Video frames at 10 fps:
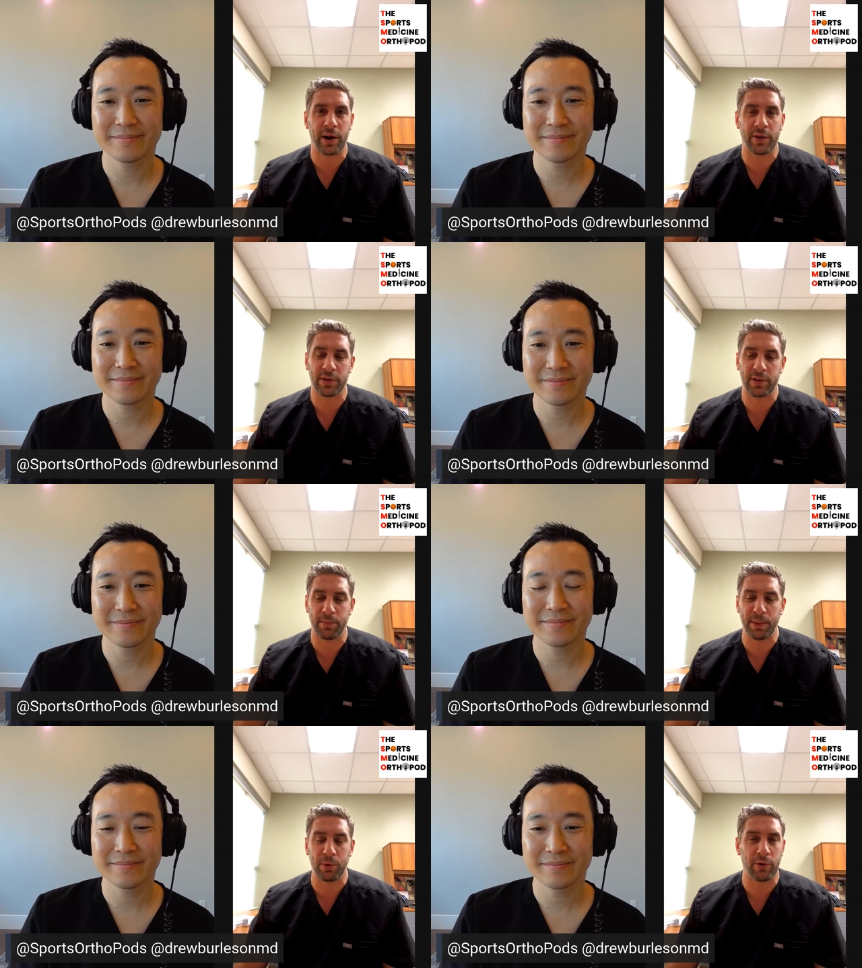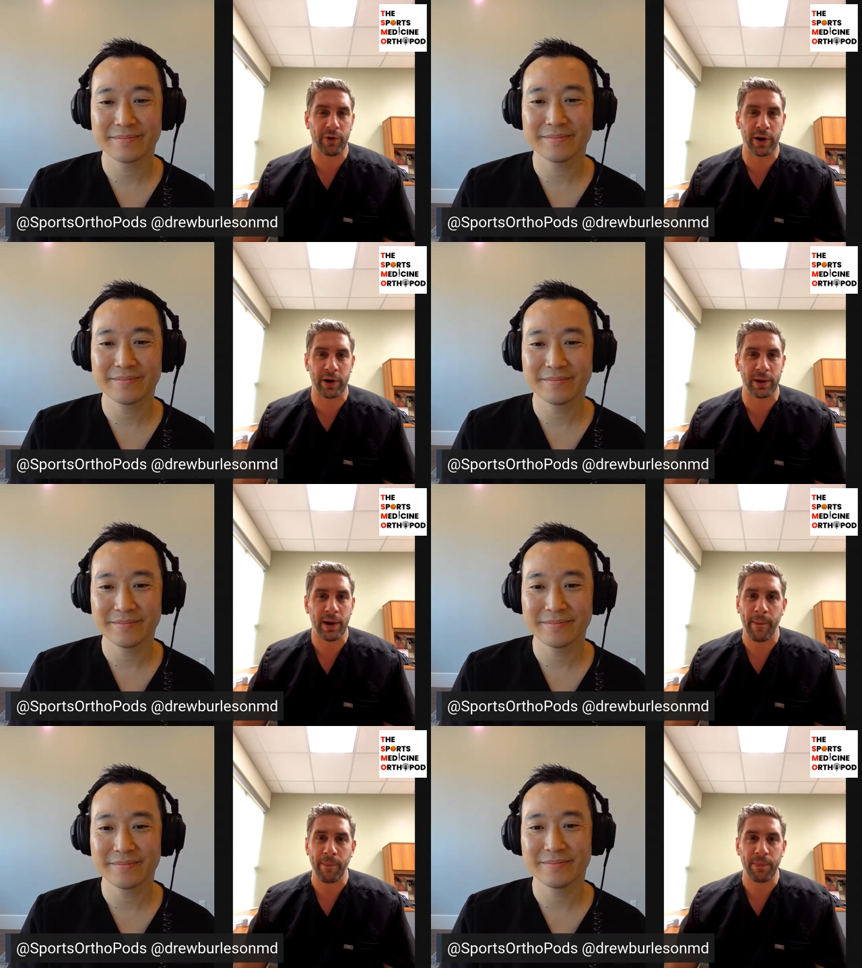Speaker 1: here. I think that people are very
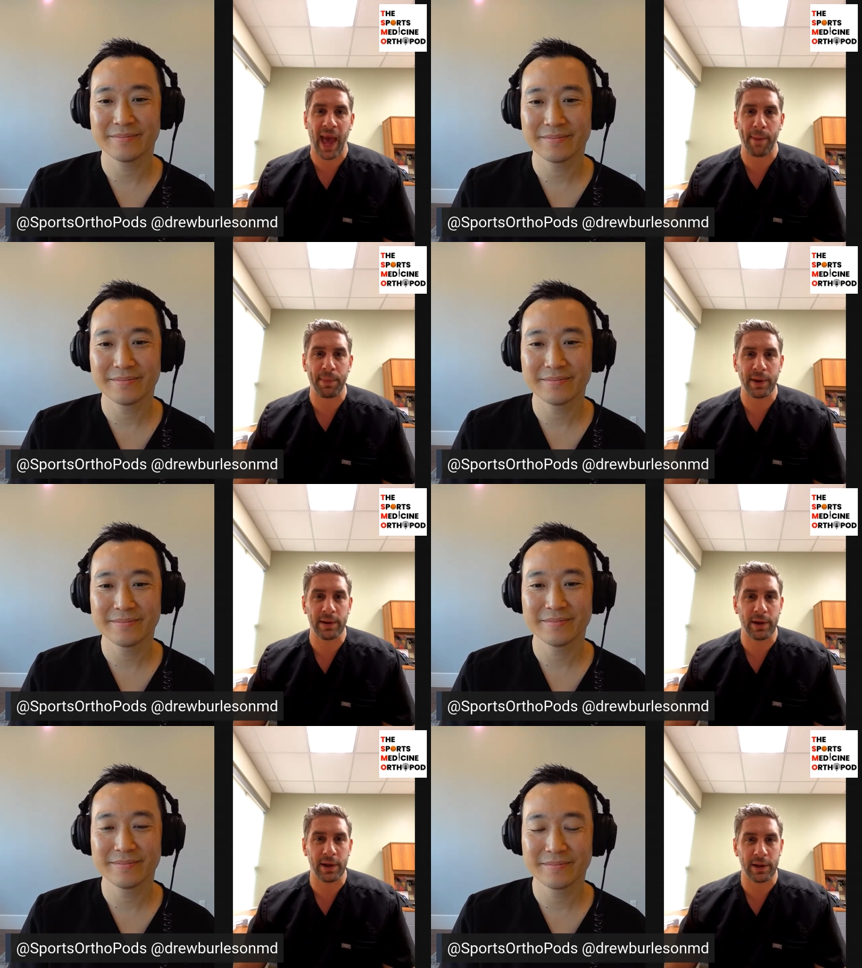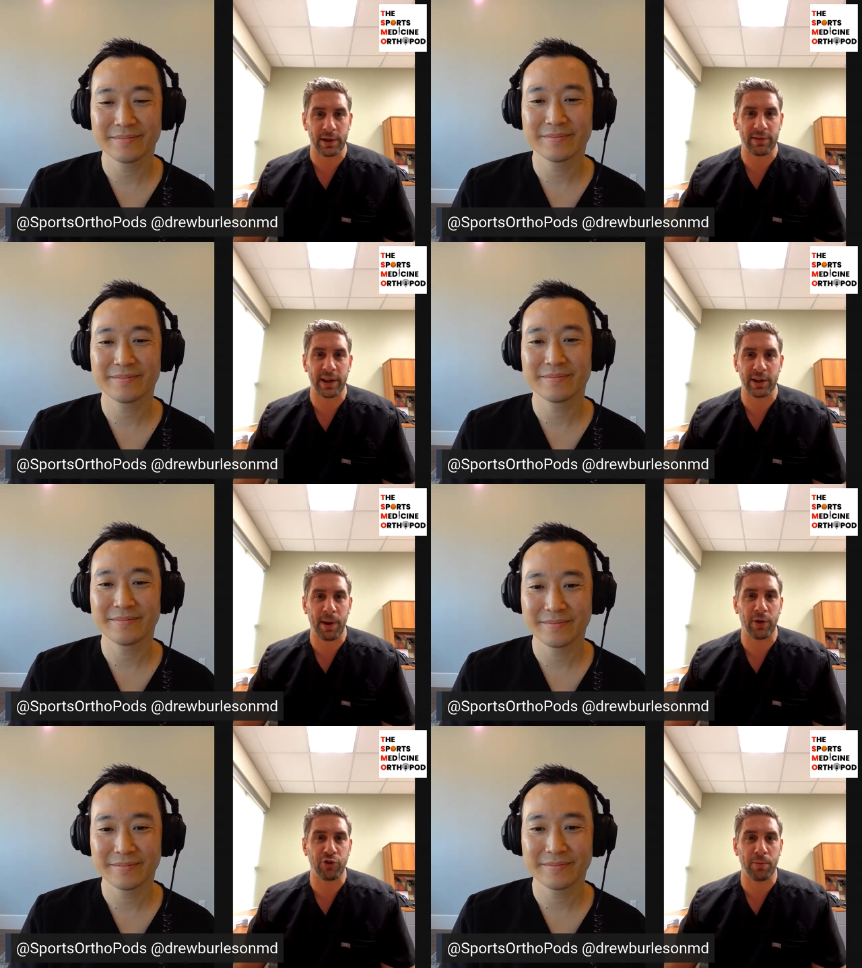happy and excited
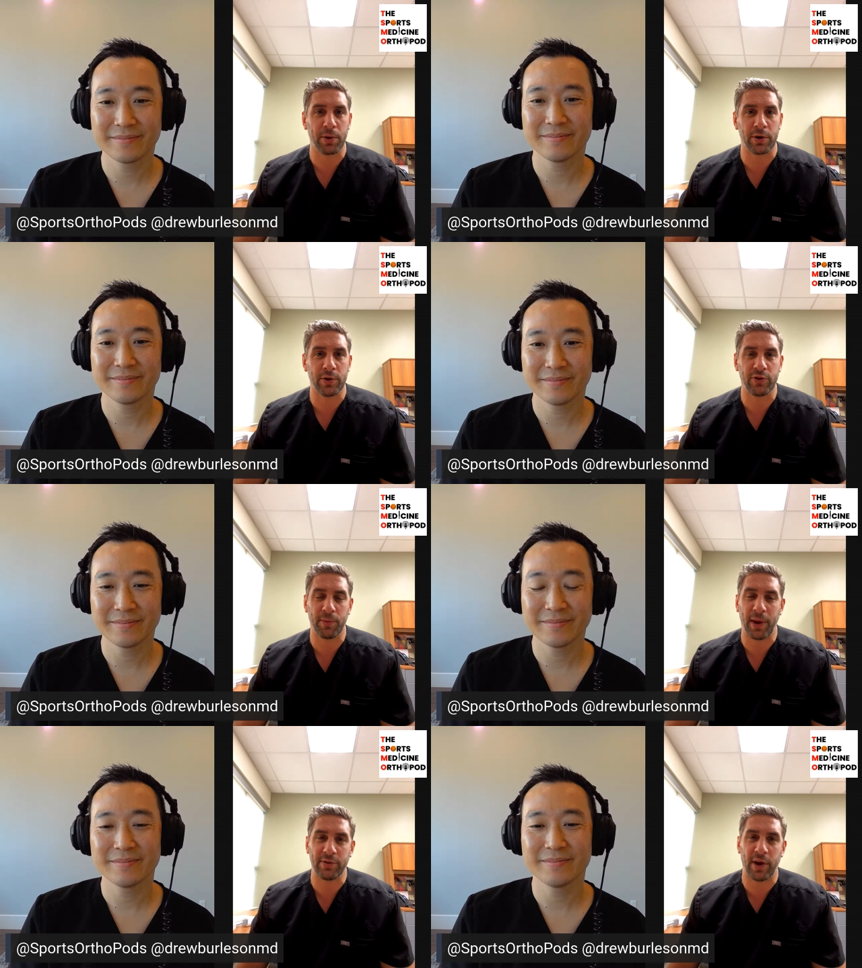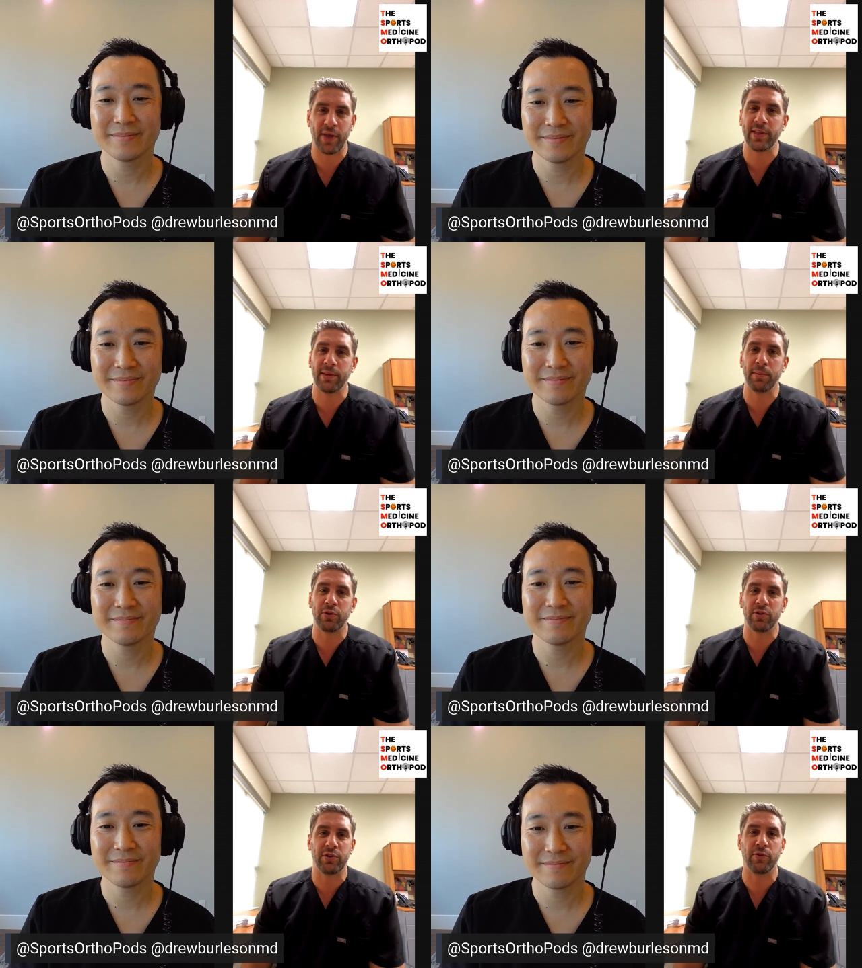about Joe Burrow. So I mean, I still I think the mood
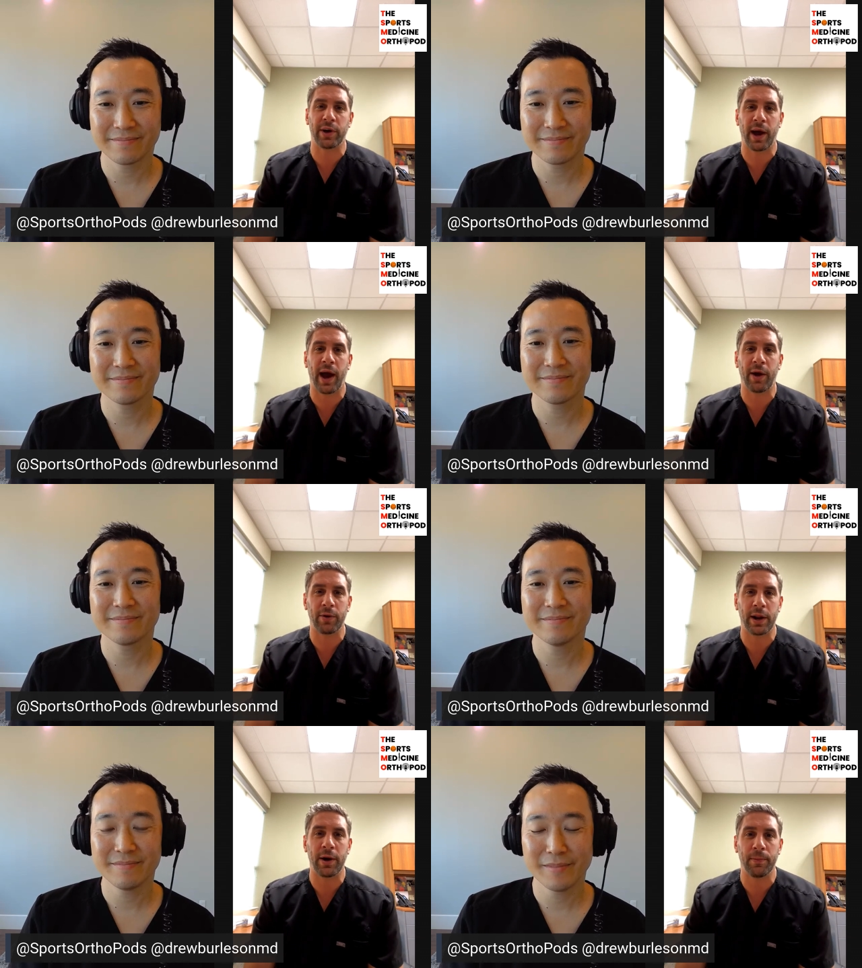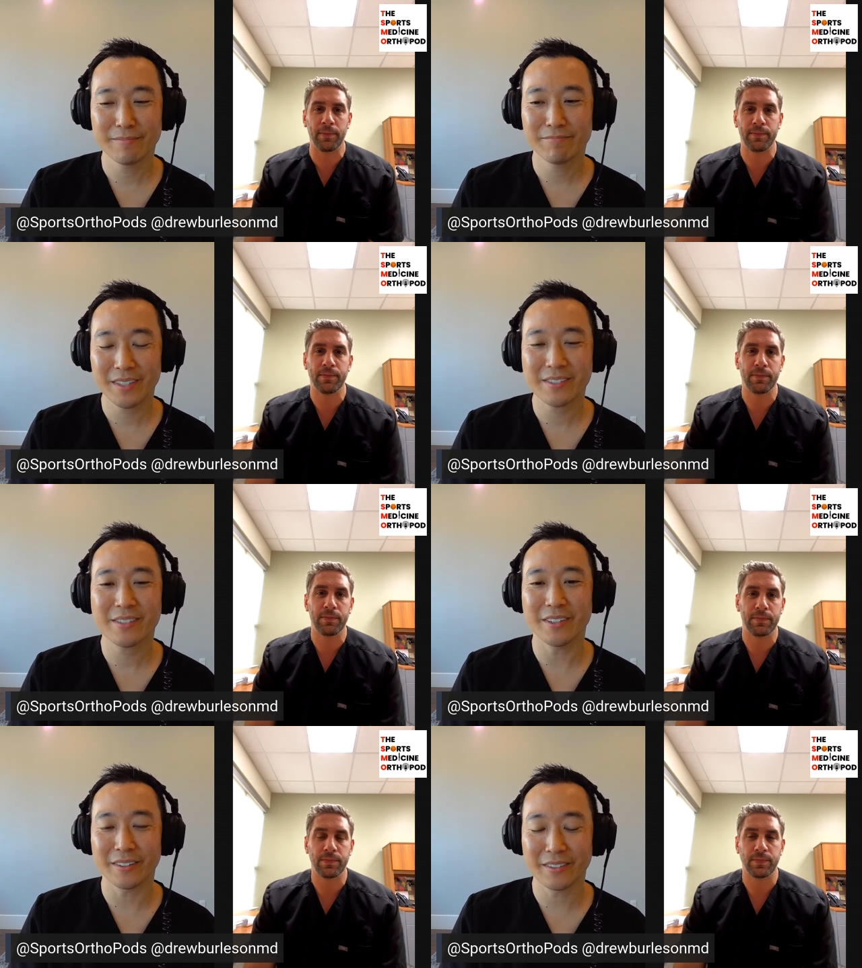is still very high right now.
Speaker 2: That's
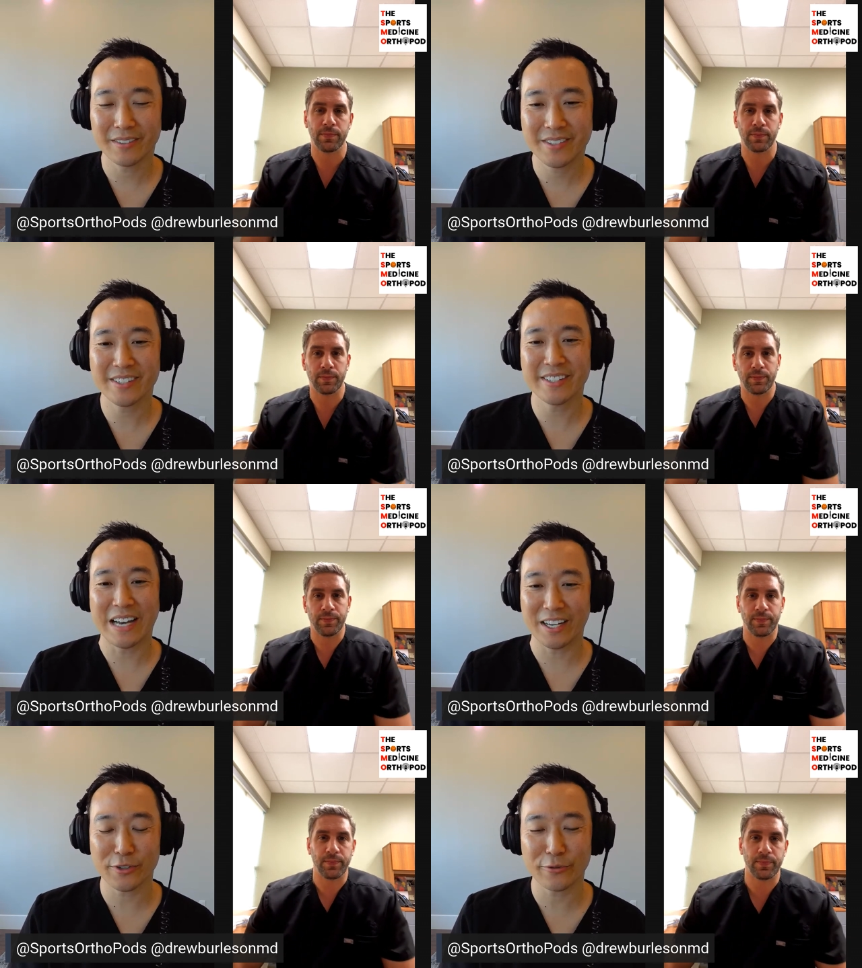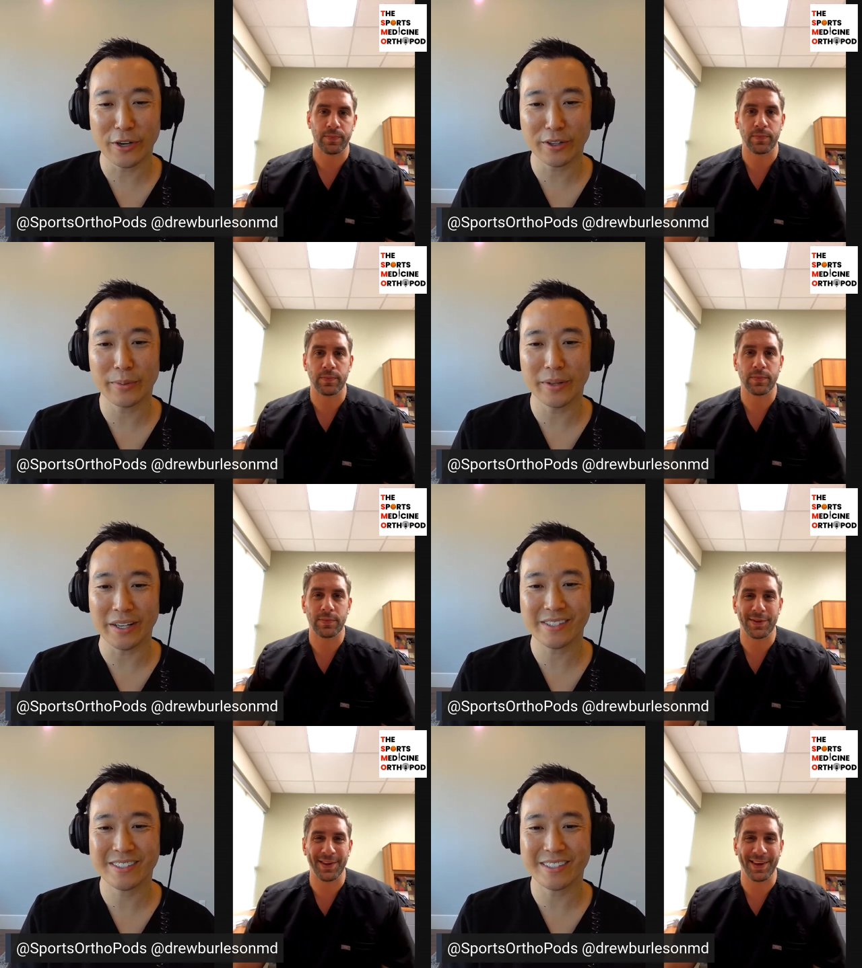good. Cincinnati is a friendly place.